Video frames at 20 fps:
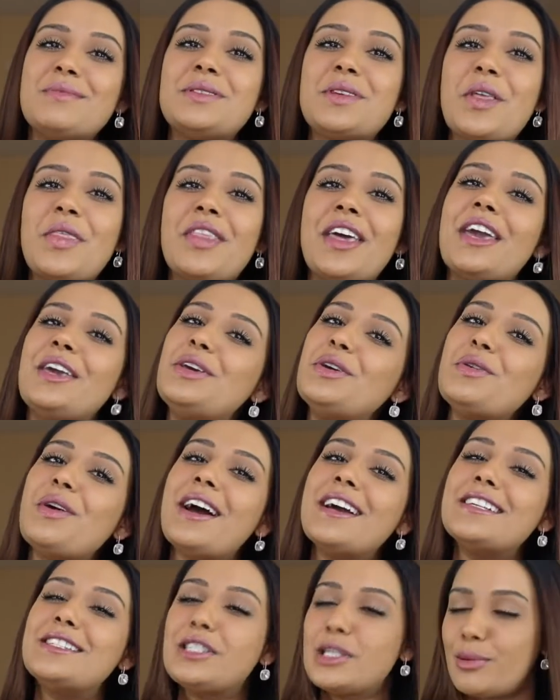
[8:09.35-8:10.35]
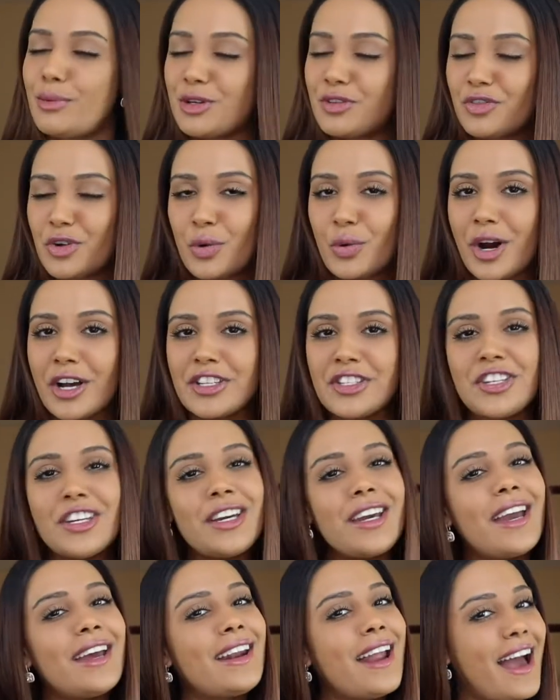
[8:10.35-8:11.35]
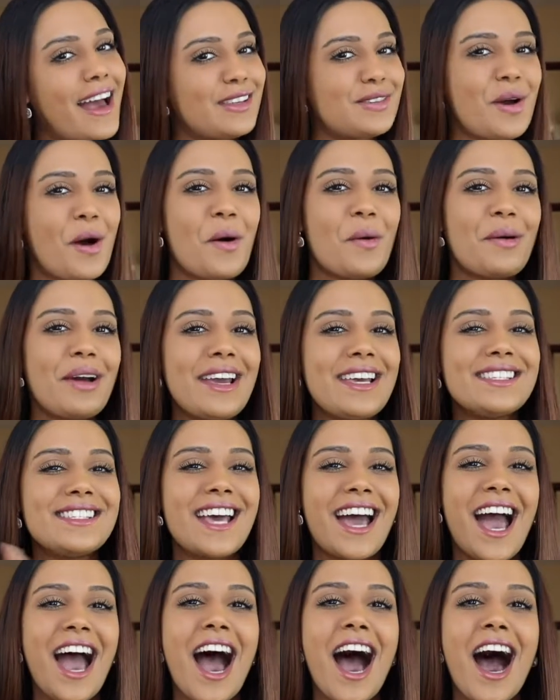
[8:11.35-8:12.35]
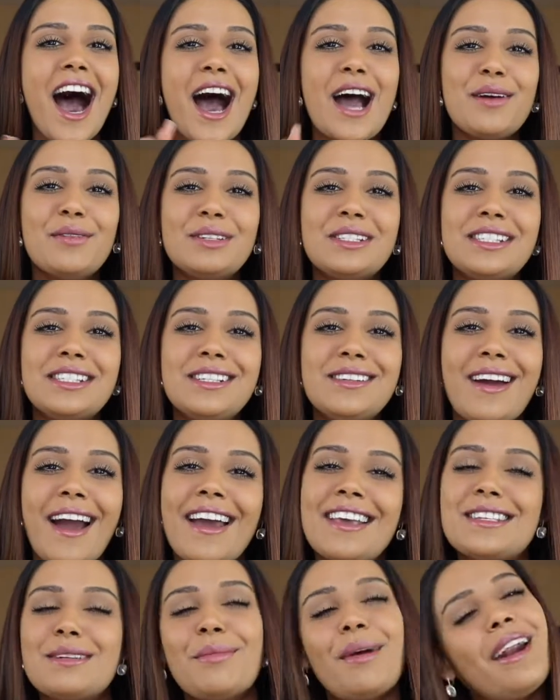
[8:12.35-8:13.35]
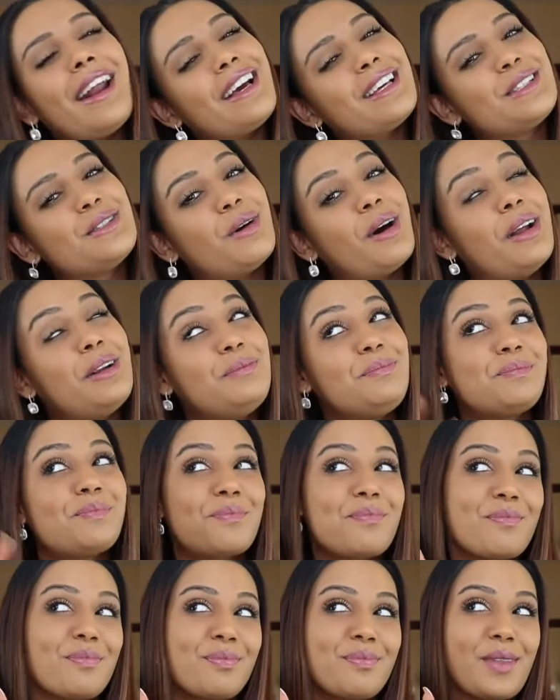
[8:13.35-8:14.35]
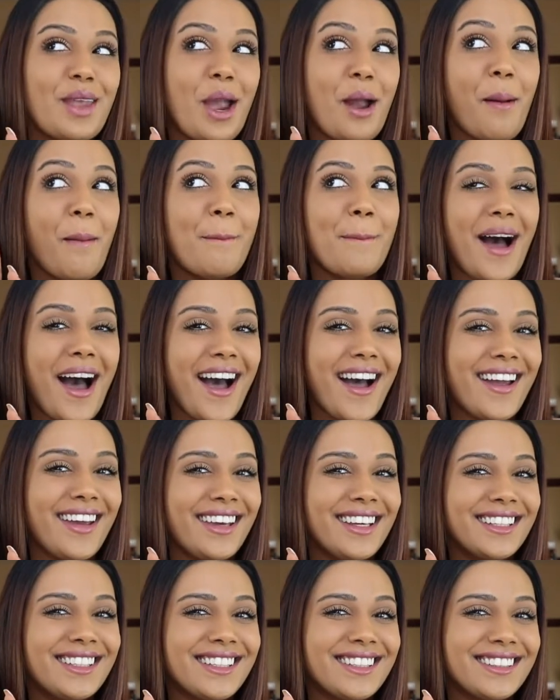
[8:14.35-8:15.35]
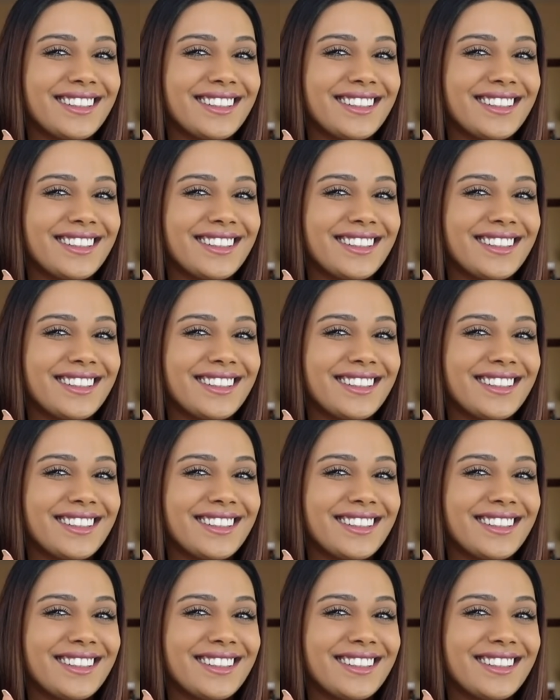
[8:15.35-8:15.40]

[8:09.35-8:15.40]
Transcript: So thank you guys so much for watching, and as always, I will see you guys in my next one. Bye!